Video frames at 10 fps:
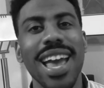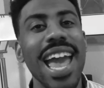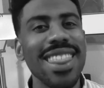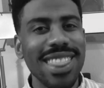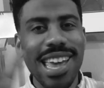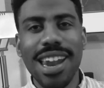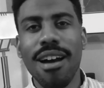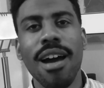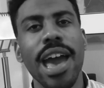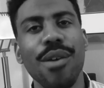and then
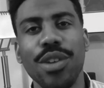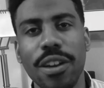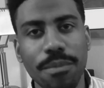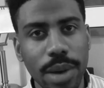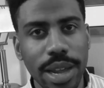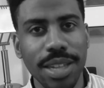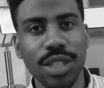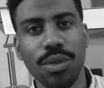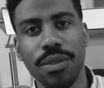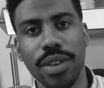I'll have enough money
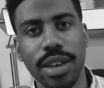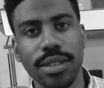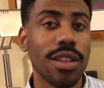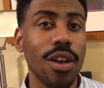to invest.